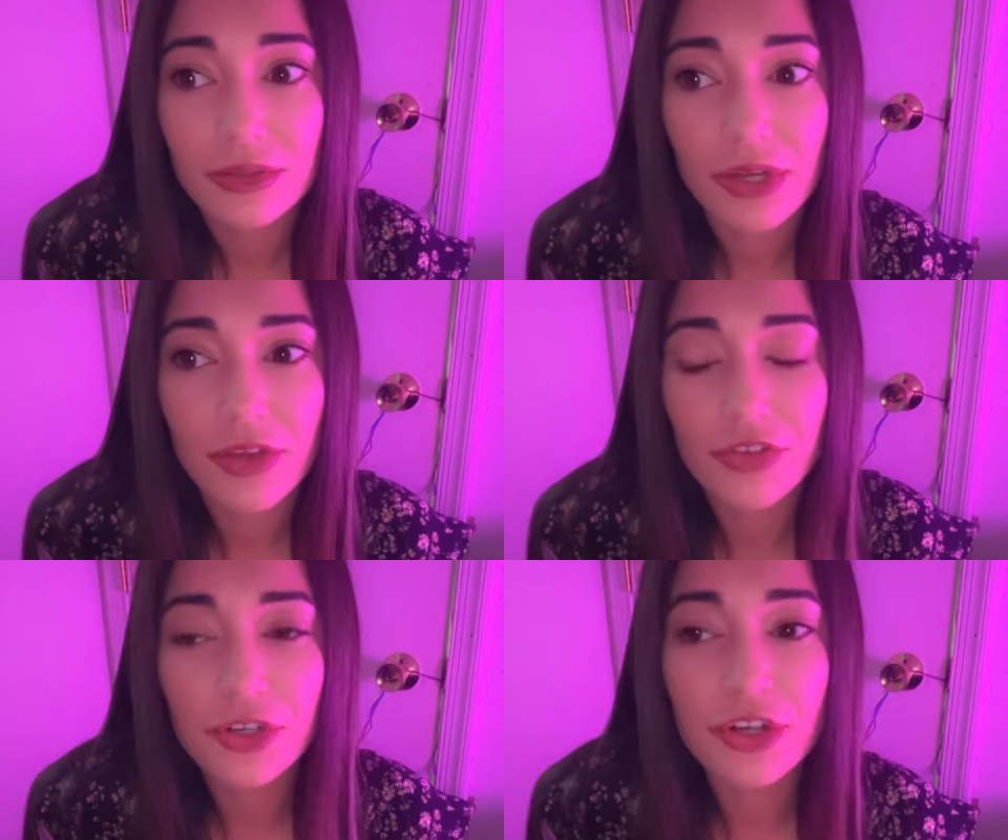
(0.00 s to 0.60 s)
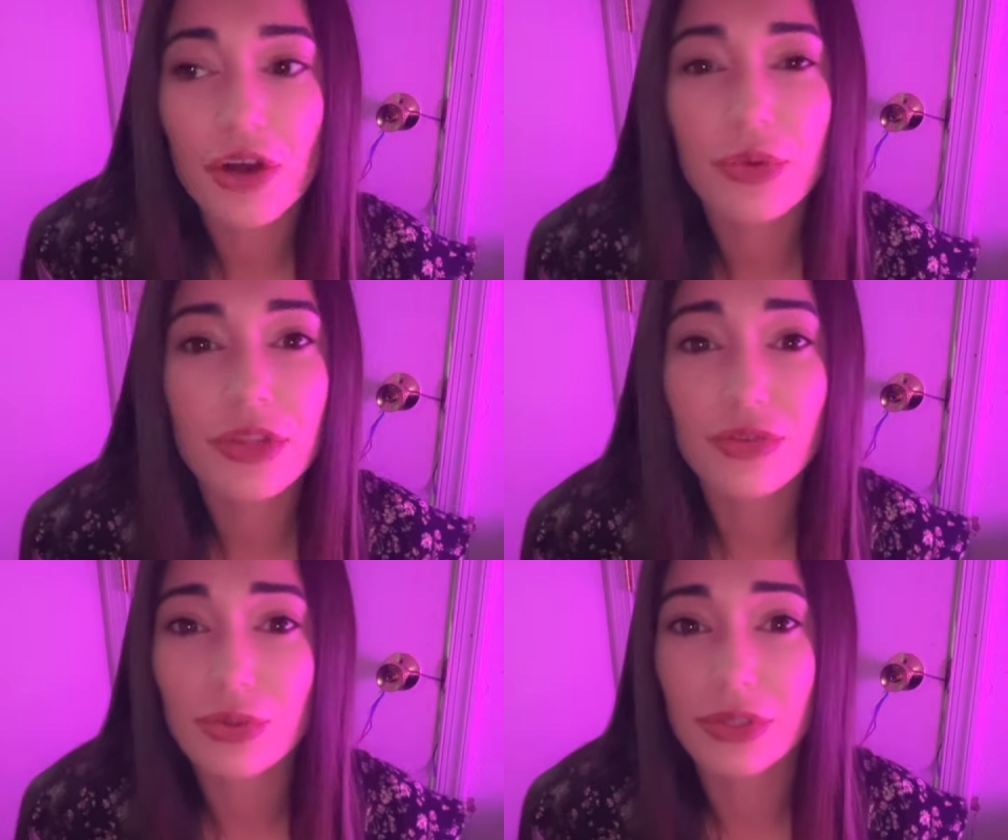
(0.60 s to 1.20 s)
if you're going
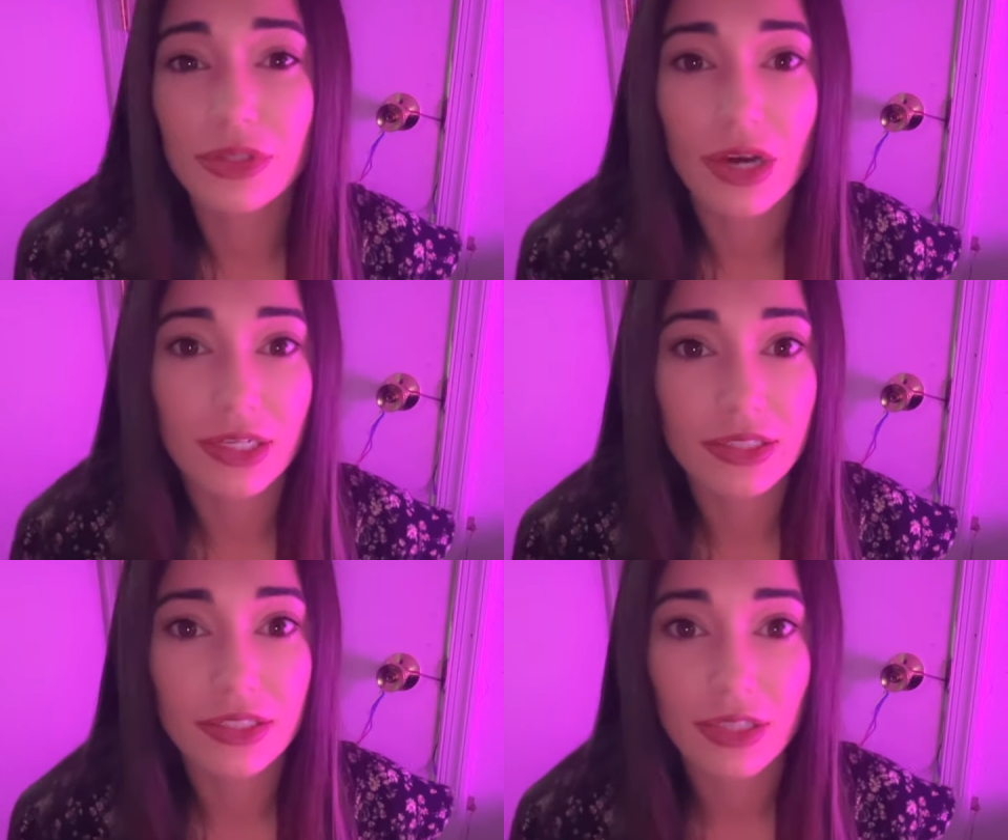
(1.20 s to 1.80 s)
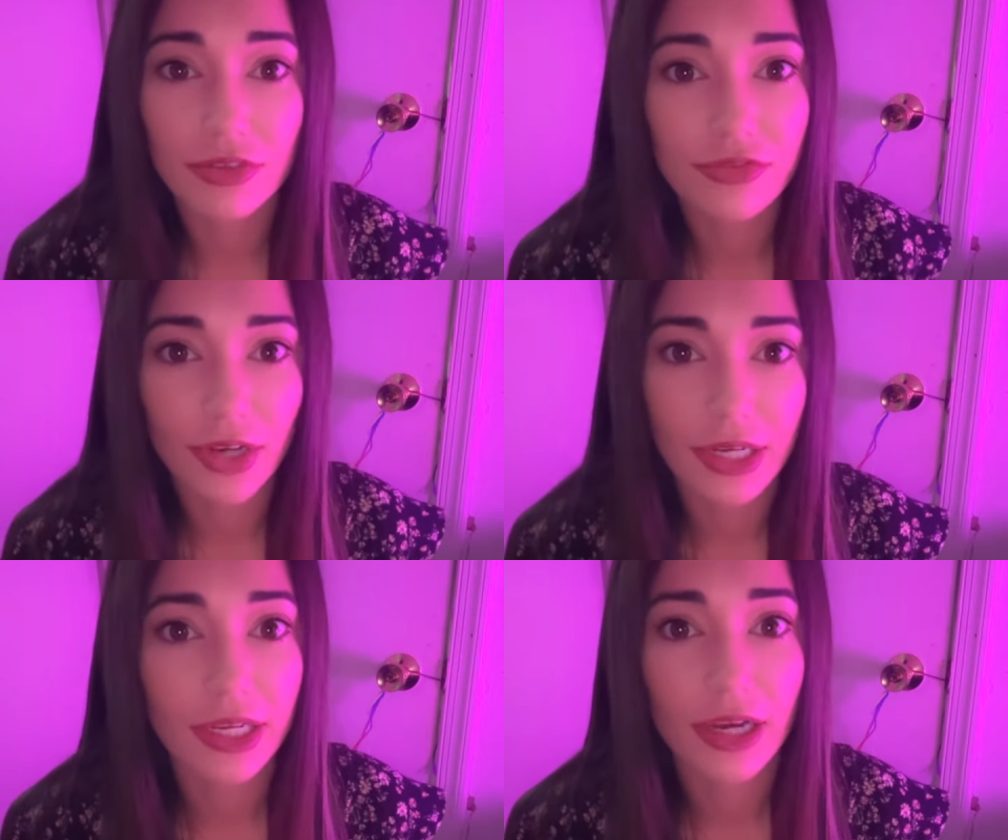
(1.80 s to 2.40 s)
through a lot of stuff
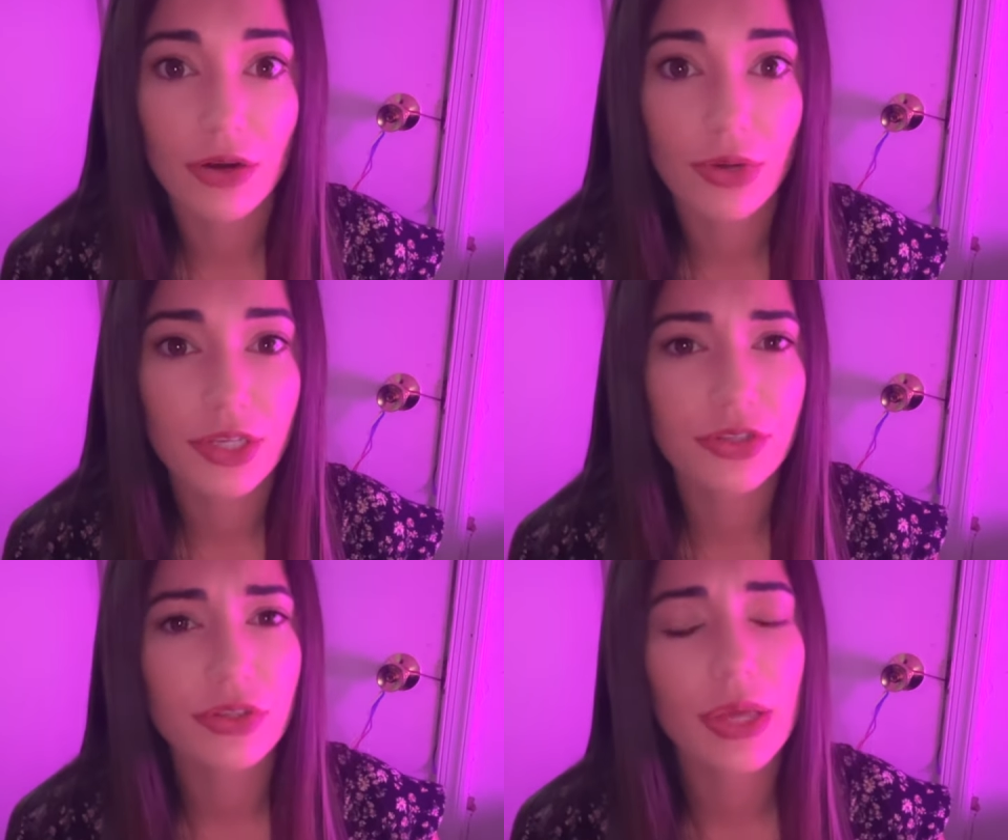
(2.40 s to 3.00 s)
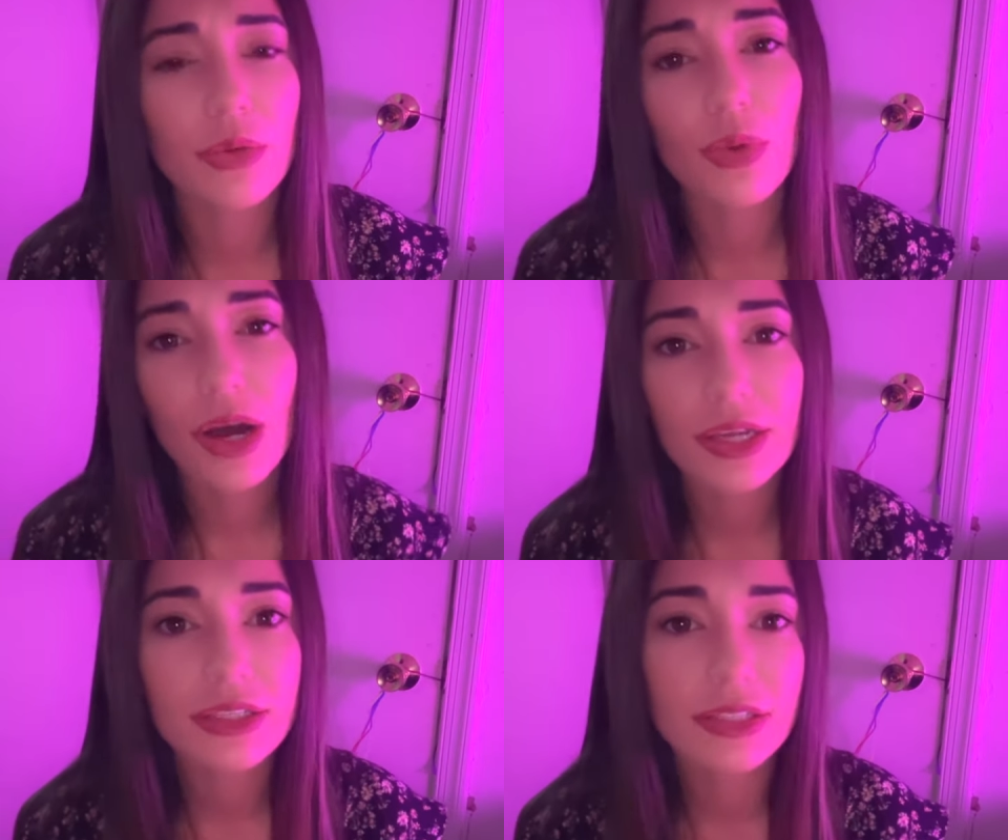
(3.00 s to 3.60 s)
right now and you're like,
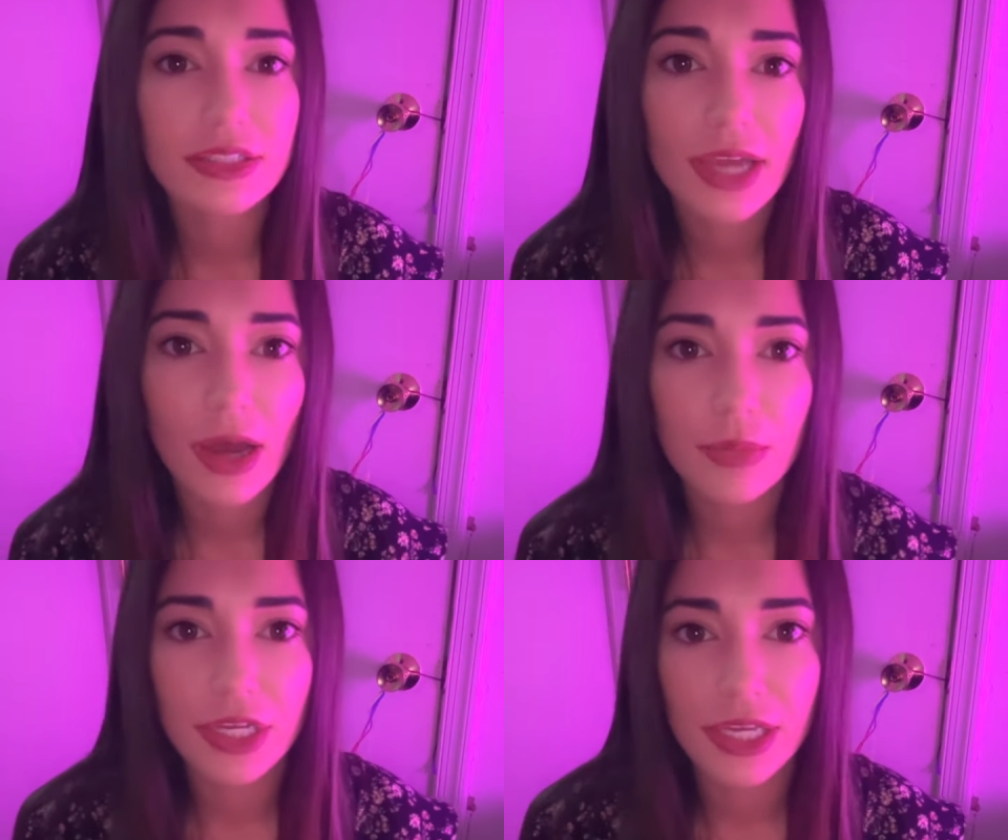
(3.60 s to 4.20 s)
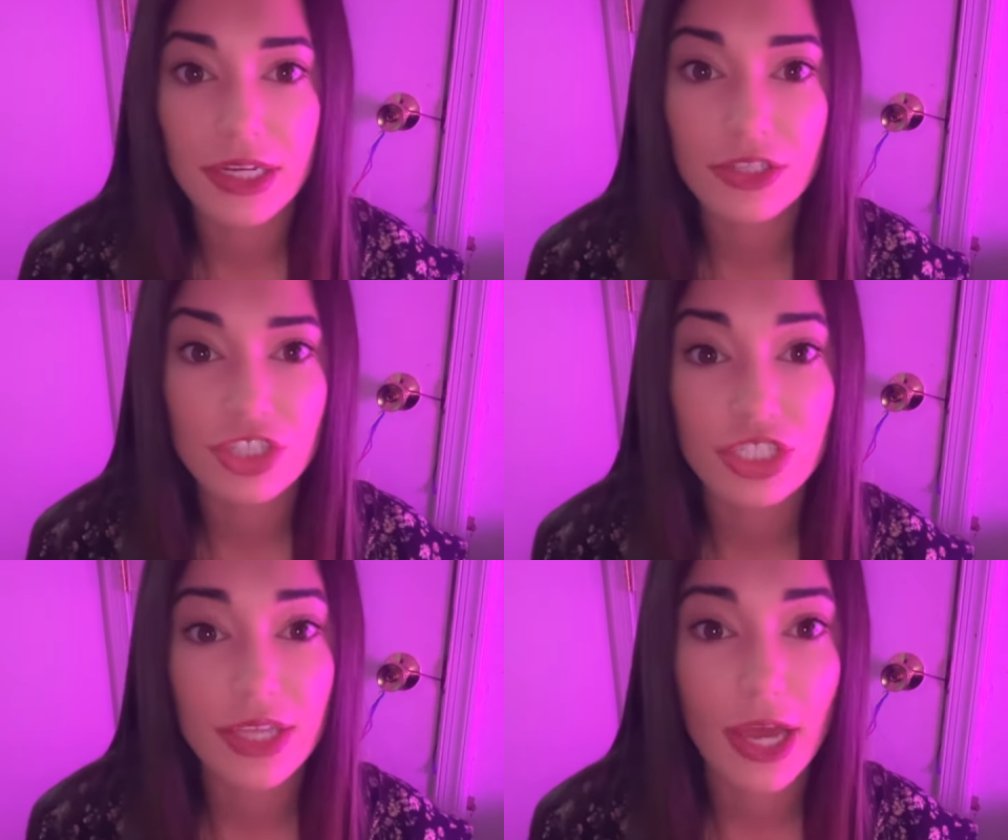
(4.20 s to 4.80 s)
why is this happening? And it's
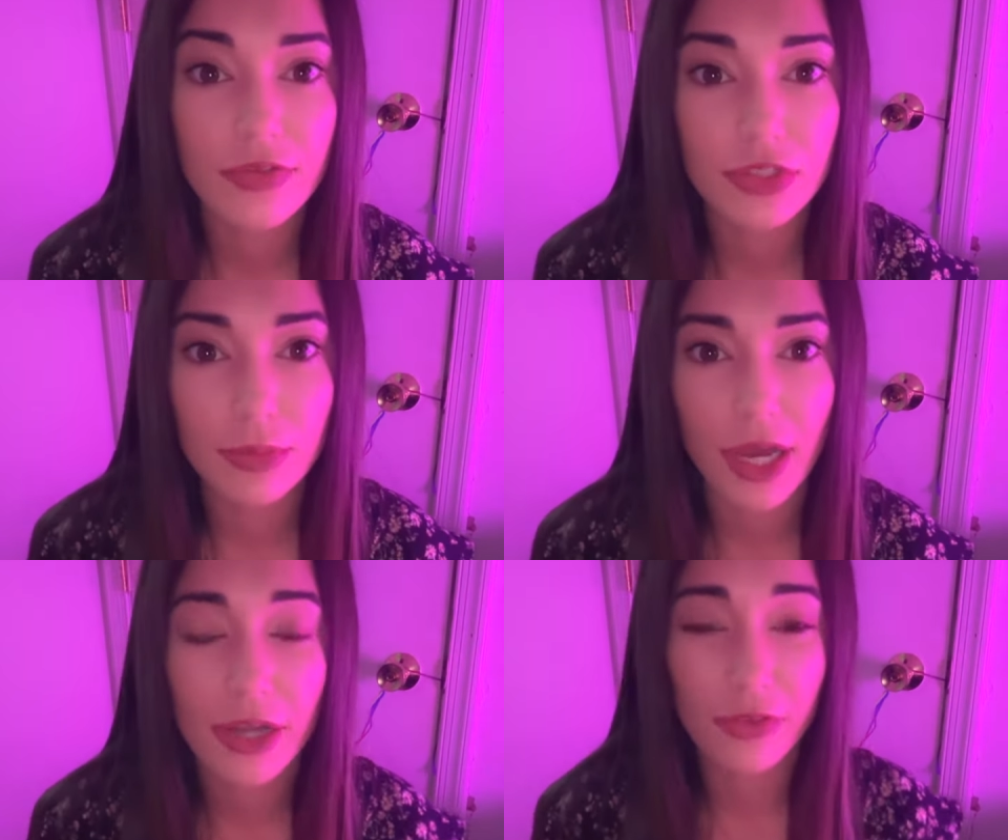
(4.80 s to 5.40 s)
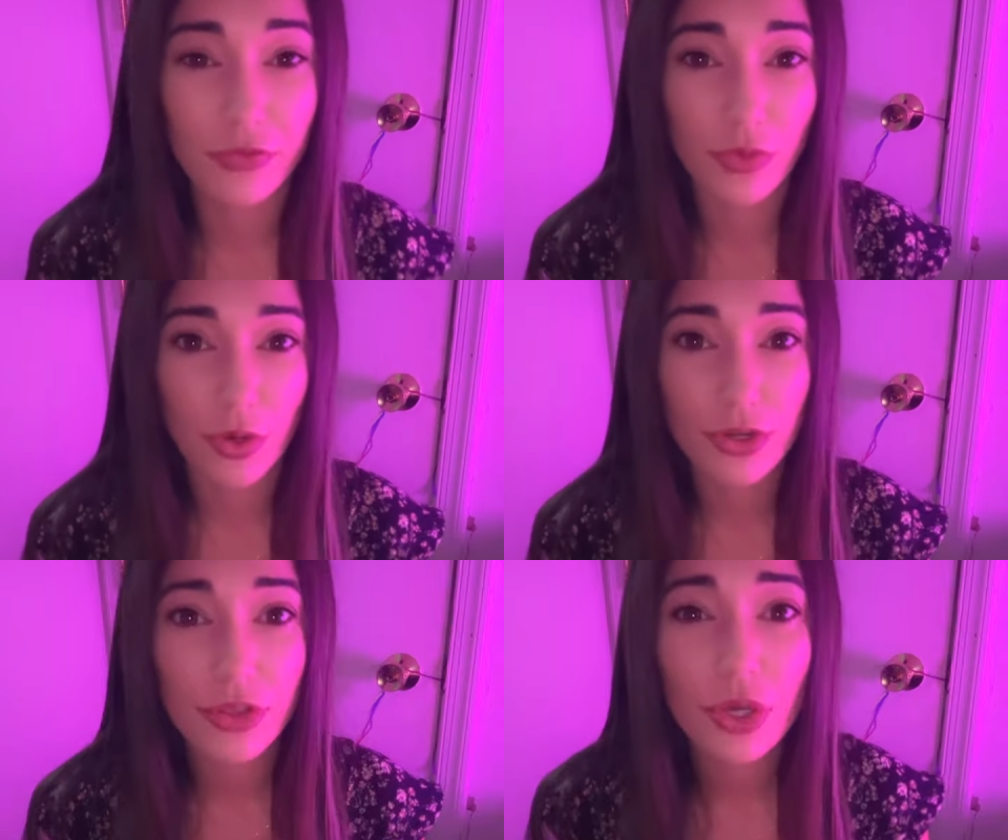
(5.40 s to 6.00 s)
just heavy back and
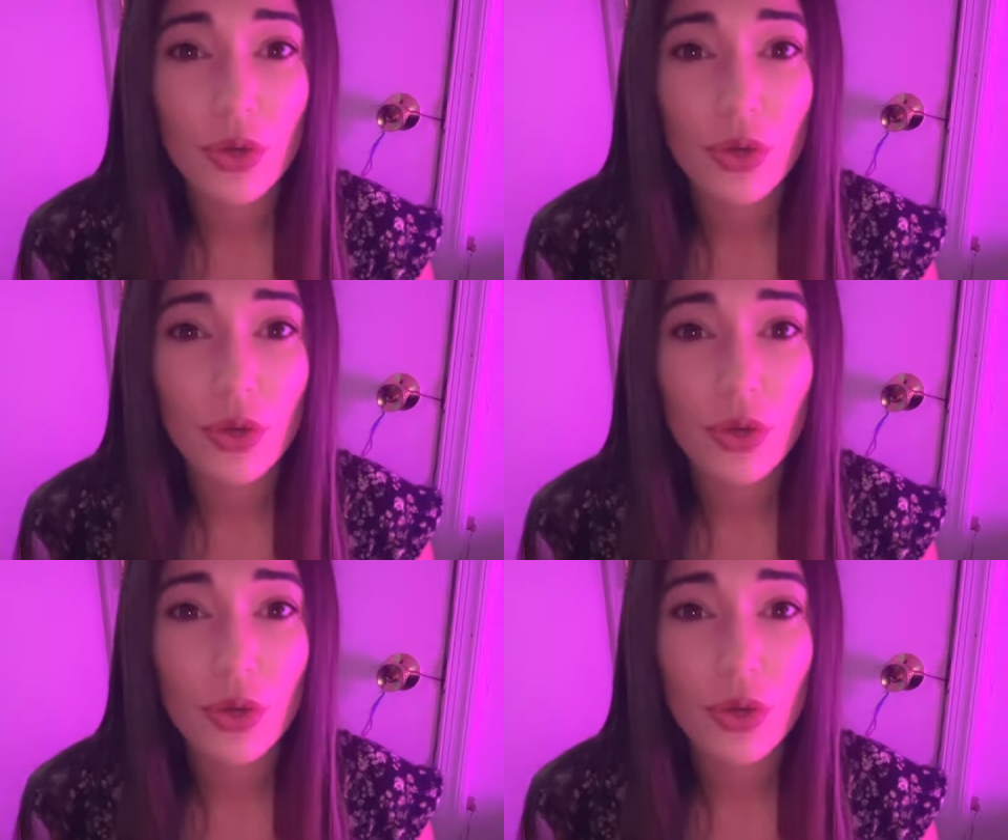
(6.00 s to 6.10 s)
forth.